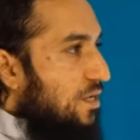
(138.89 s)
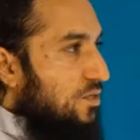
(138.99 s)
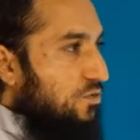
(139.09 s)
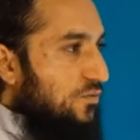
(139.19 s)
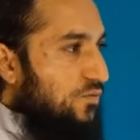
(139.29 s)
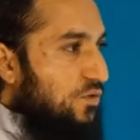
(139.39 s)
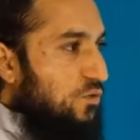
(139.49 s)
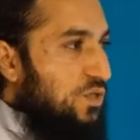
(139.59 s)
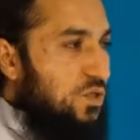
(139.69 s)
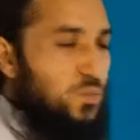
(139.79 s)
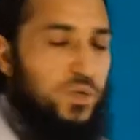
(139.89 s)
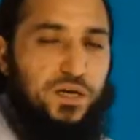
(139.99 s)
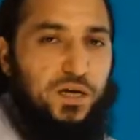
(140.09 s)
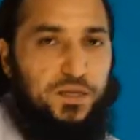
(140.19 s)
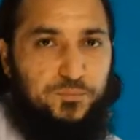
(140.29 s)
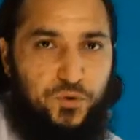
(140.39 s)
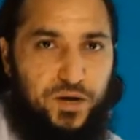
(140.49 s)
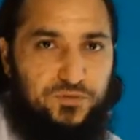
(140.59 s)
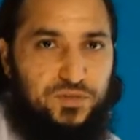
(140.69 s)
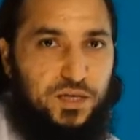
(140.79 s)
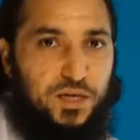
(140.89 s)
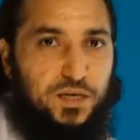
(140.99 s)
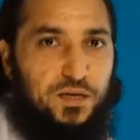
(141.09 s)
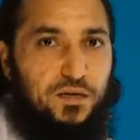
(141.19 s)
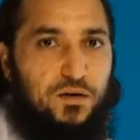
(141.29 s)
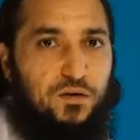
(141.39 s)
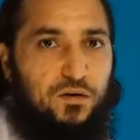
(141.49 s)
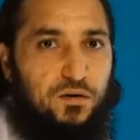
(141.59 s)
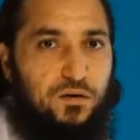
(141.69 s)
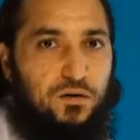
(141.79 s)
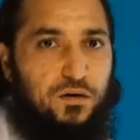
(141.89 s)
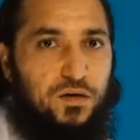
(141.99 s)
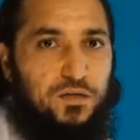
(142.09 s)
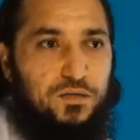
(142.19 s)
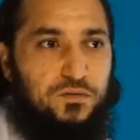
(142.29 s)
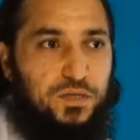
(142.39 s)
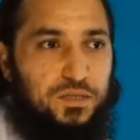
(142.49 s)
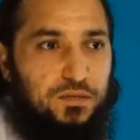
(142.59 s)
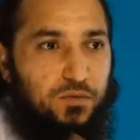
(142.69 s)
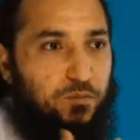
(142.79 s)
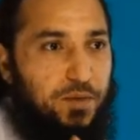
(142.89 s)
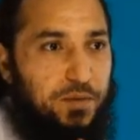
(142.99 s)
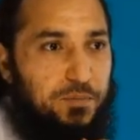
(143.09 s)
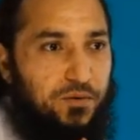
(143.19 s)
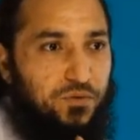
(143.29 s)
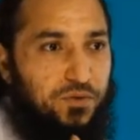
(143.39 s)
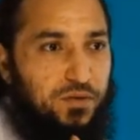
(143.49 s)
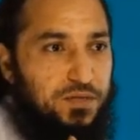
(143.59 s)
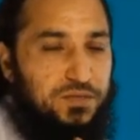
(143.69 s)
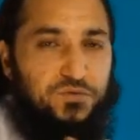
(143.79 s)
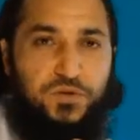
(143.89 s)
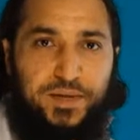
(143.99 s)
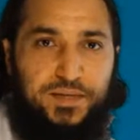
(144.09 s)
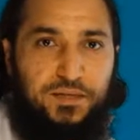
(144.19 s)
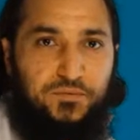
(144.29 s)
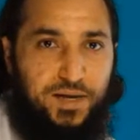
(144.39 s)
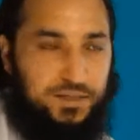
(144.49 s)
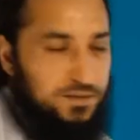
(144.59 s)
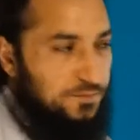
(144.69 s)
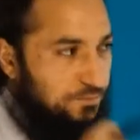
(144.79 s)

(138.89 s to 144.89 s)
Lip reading: So if you notice, when I am pronouncing it Kha, so it's my mouth, it doesn't remain flat,